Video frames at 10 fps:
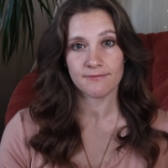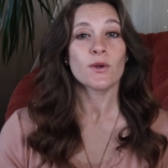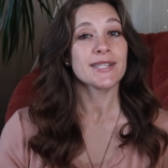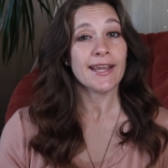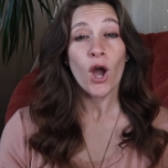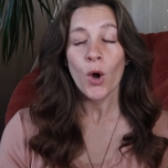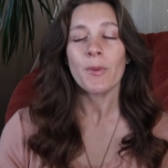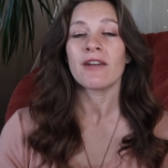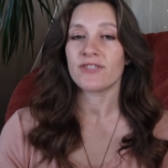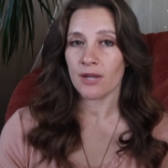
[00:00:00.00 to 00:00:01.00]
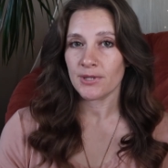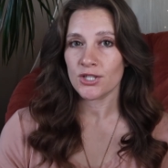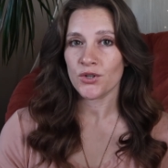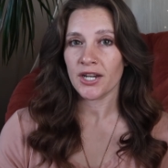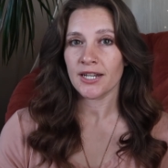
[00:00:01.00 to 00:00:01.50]
So as I hope I've
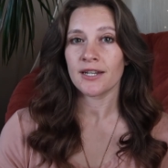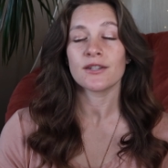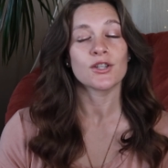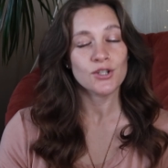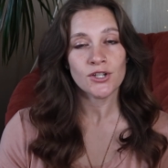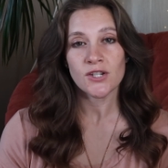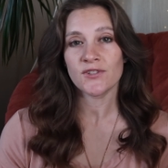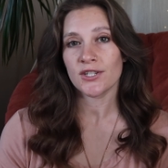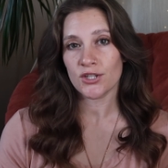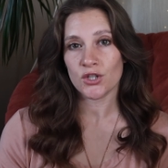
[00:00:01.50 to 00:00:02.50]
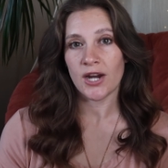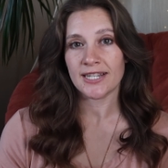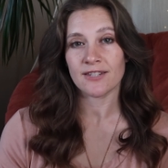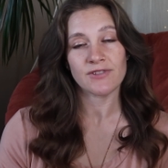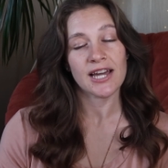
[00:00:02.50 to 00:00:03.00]
demonstrated, the Church of Jesus
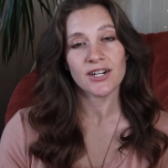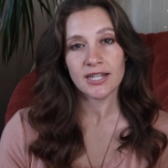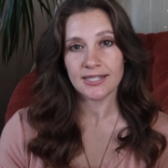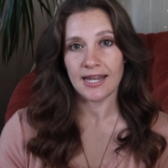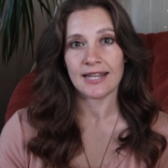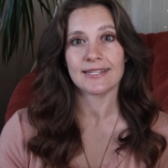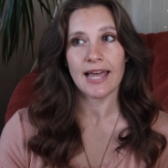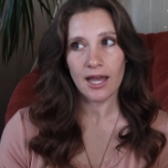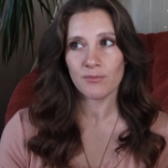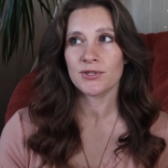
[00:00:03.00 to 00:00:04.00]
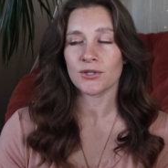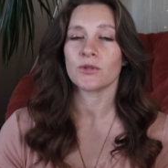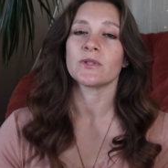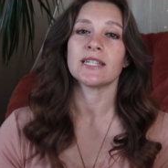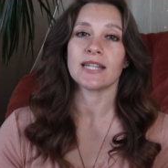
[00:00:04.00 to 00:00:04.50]
Christ of Latter-day Saints
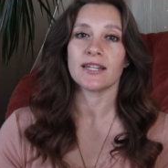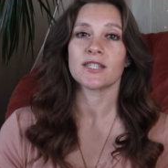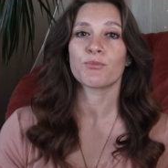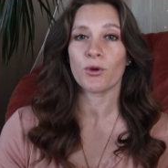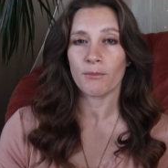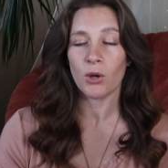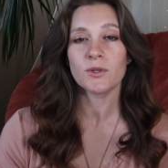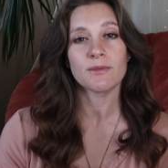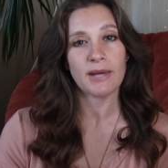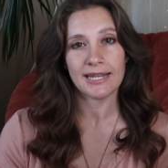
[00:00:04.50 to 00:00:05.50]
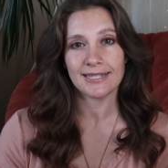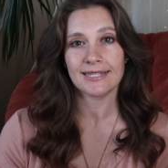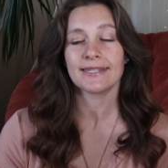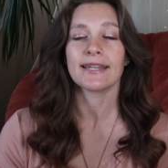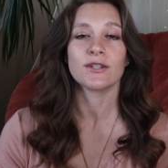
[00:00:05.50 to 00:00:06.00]
absolutely does promote
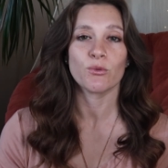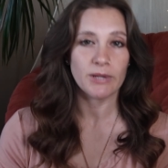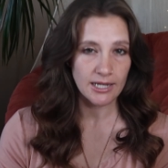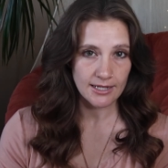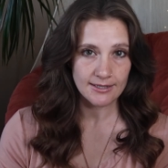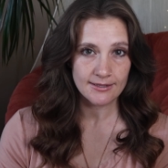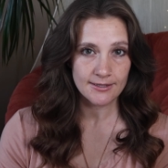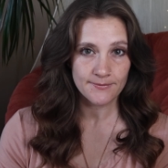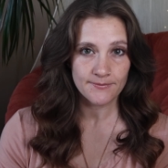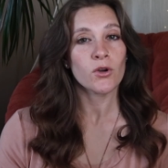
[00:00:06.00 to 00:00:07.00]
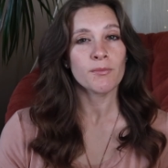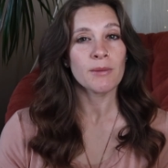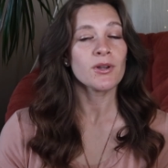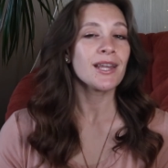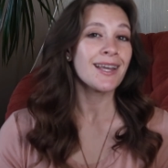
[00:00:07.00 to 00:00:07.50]
dependence and obedience. But
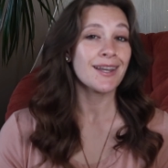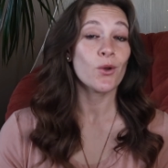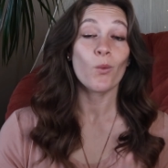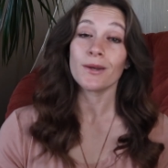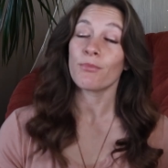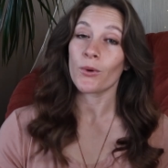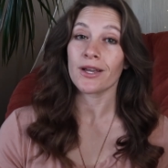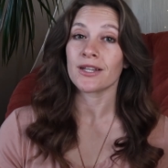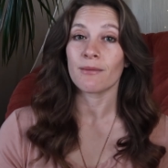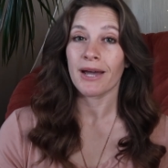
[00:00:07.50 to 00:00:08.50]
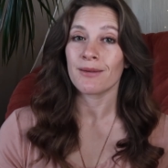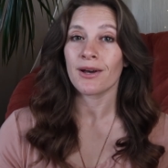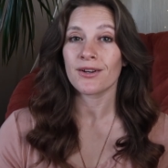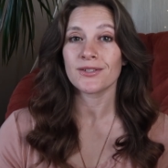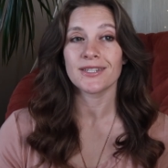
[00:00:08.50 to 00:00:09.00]
remember that hitting one point on the bite
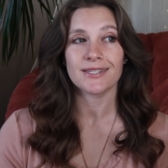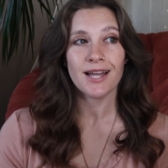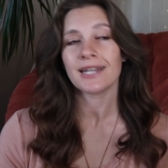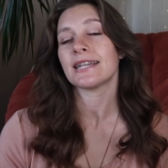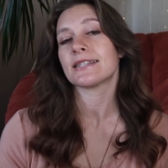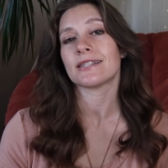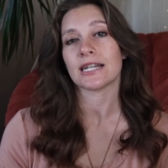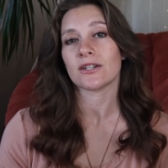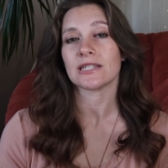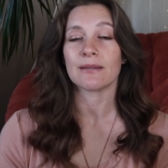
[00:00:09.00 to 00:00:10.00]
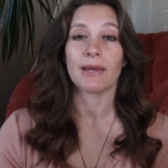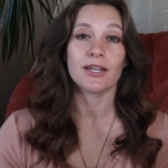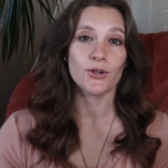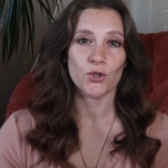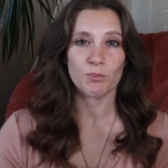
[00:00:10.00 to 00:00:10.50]
model does not necessarily
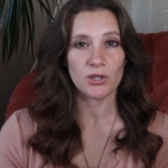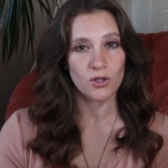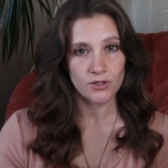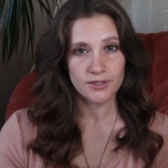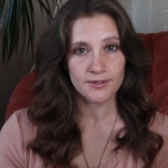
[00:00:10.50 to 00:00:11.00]
make a group a cult.